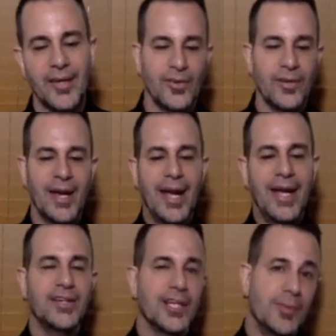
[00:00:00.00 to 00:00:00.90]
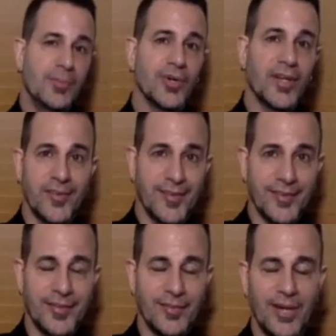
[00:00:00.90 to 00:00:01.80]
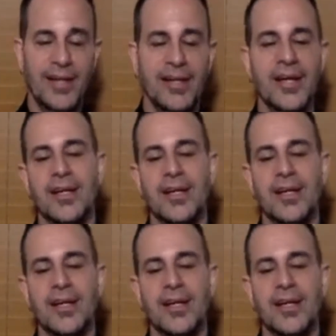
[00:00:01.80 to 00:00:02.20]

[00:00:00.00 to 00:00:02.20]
So A, you're going to be more consistent, right?